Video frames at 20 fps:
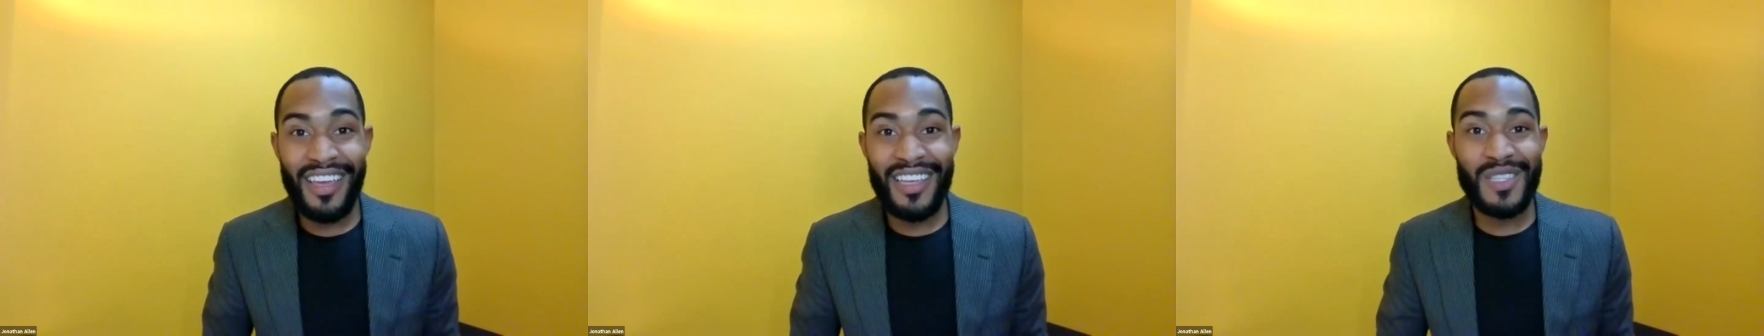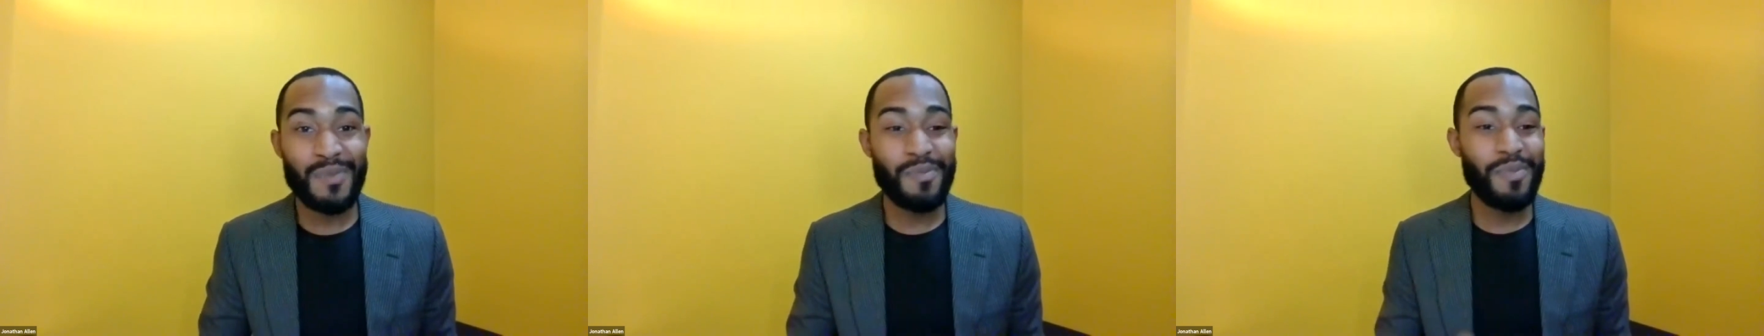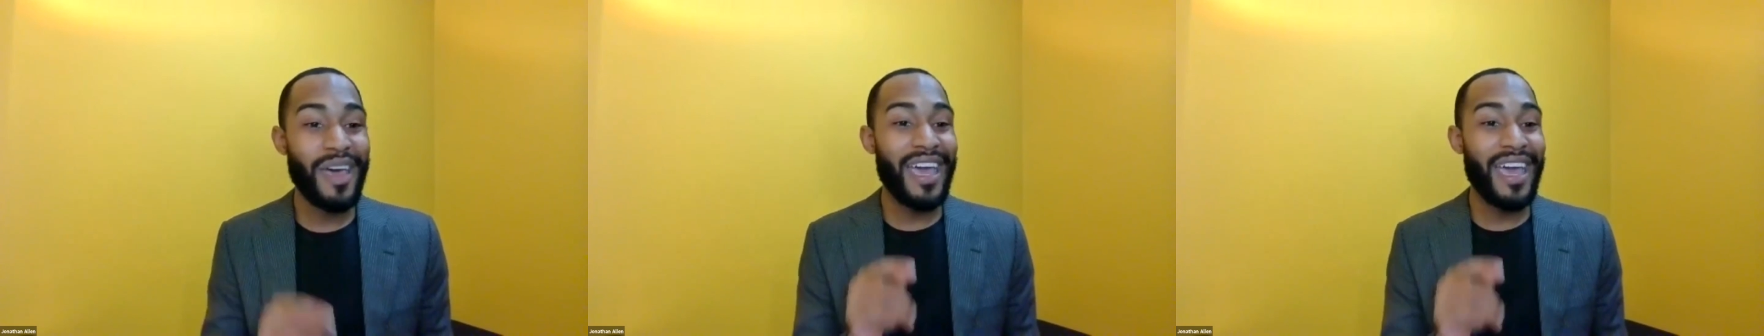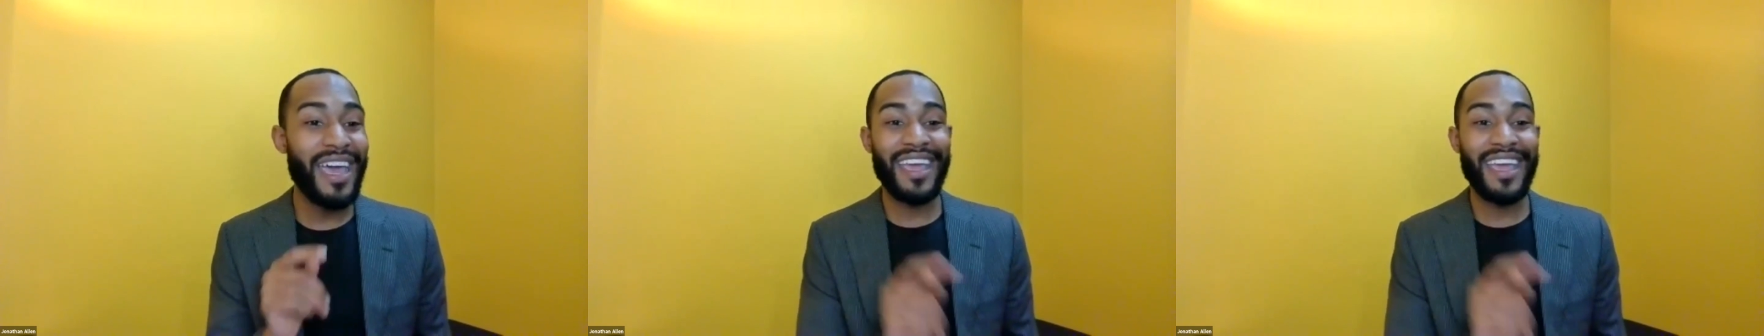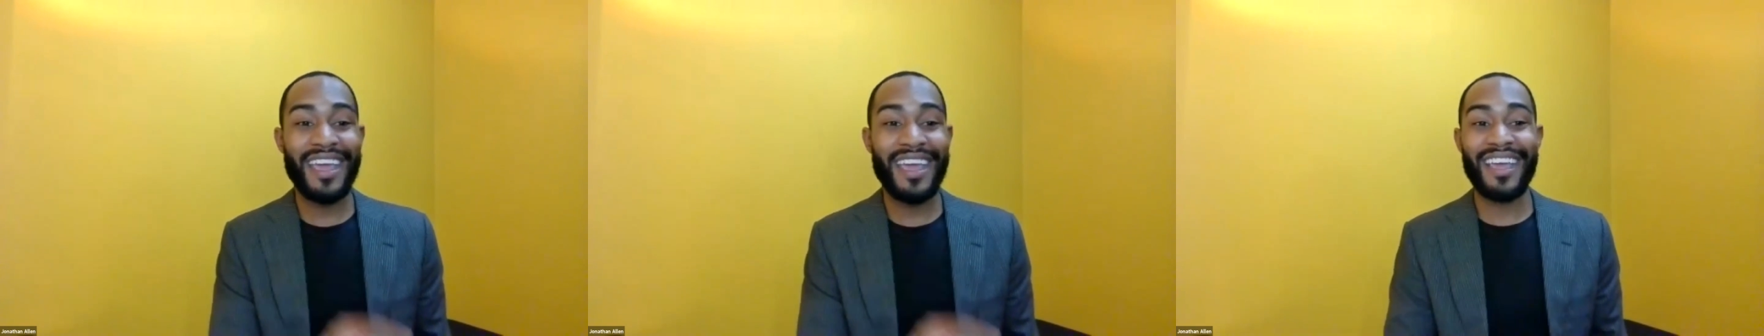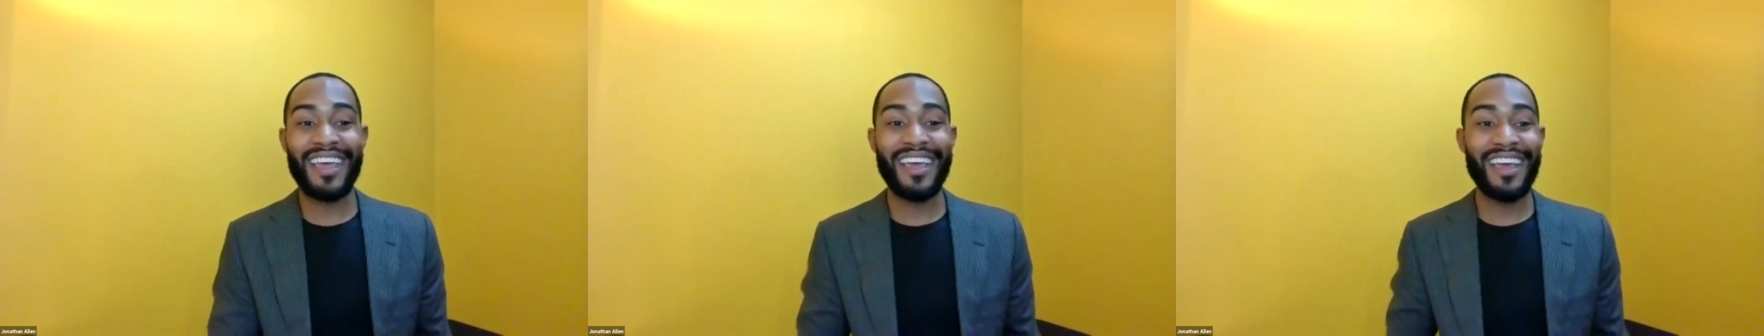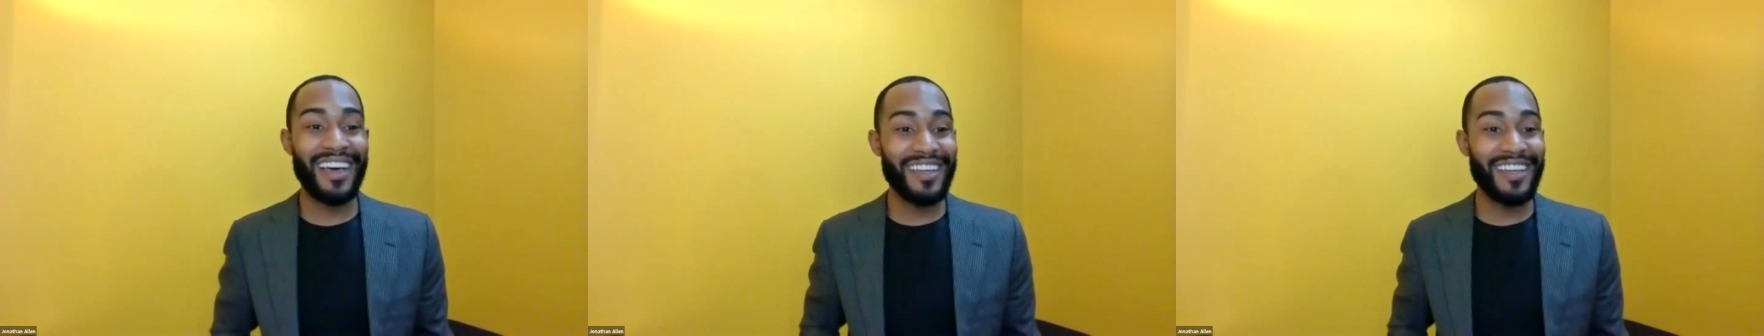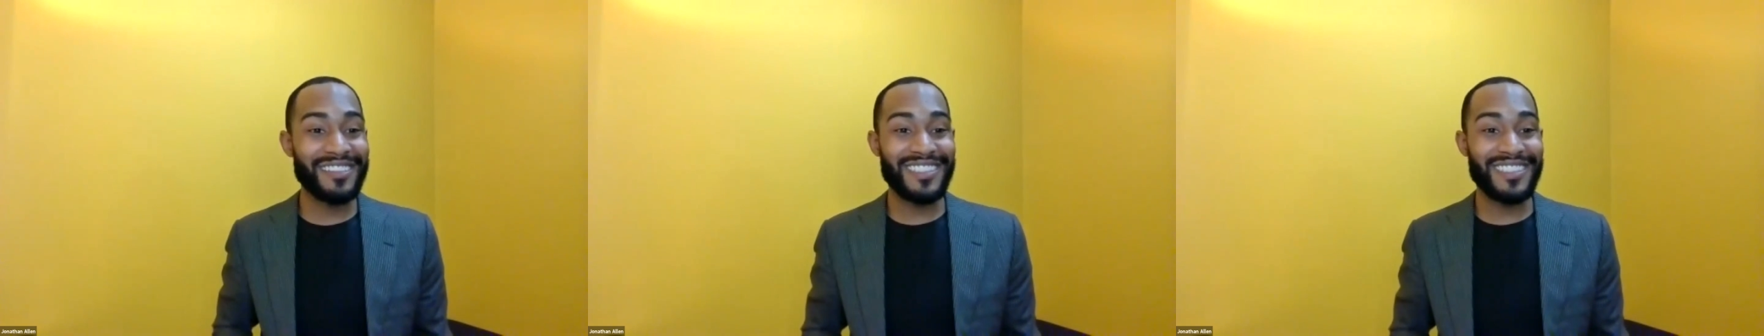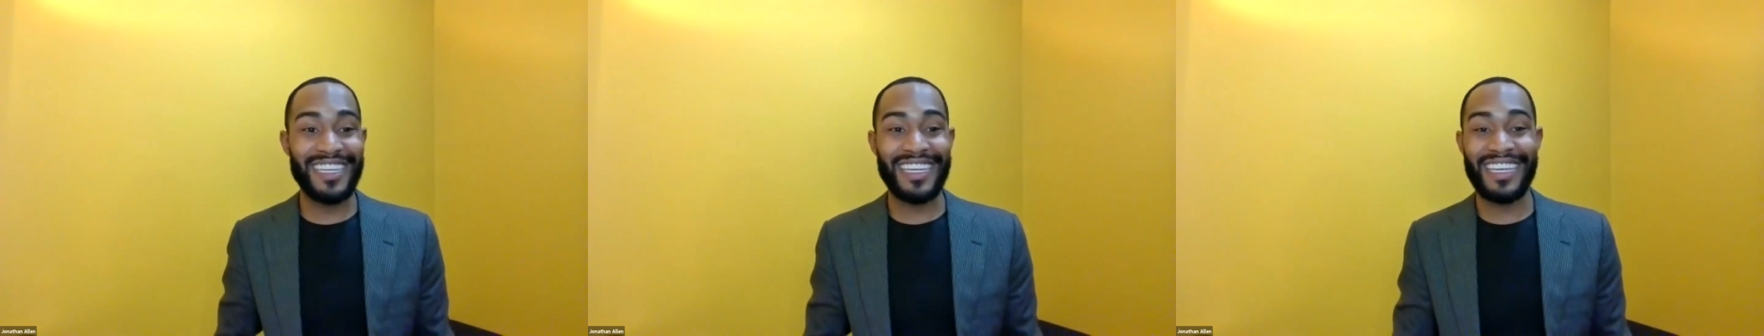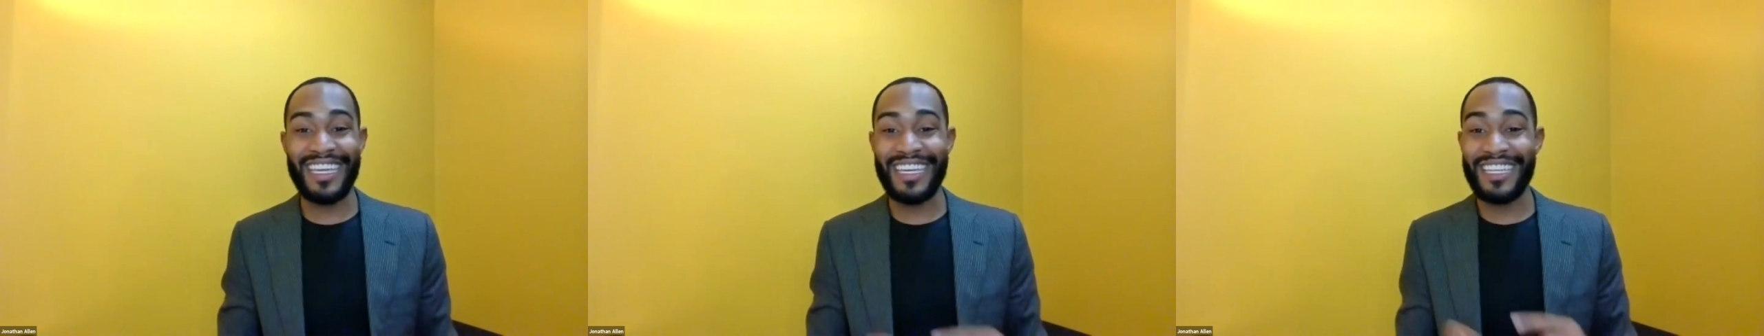it's paying
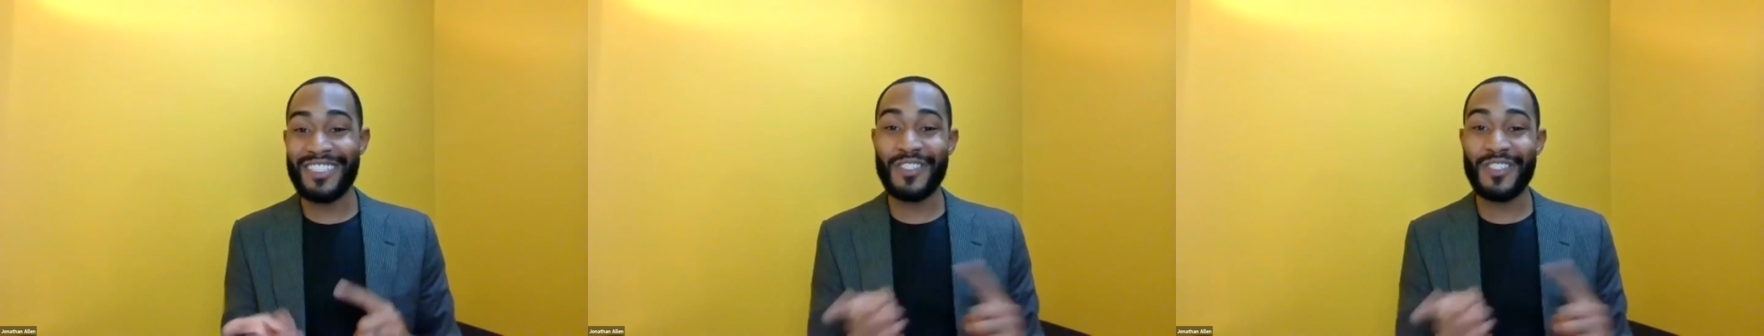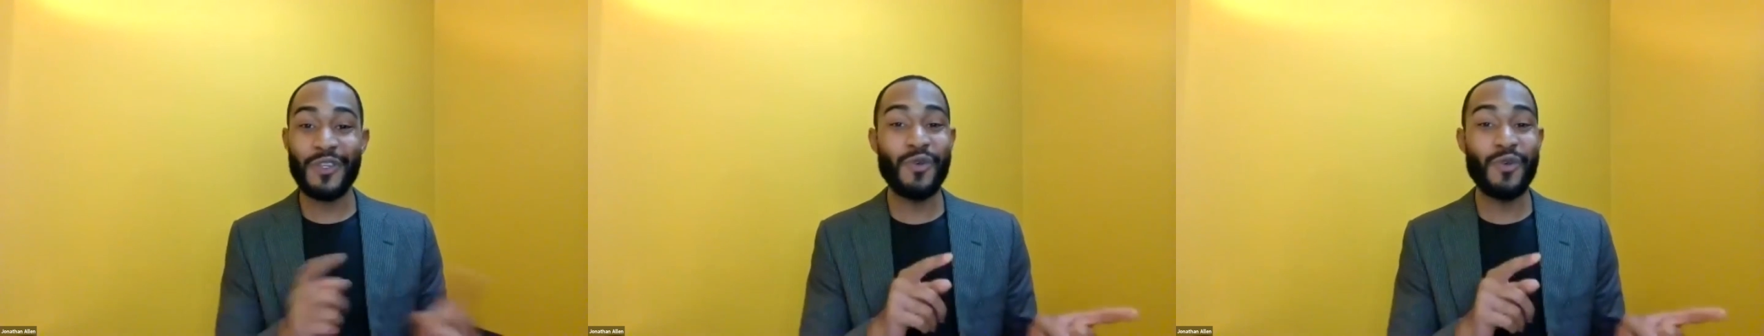to get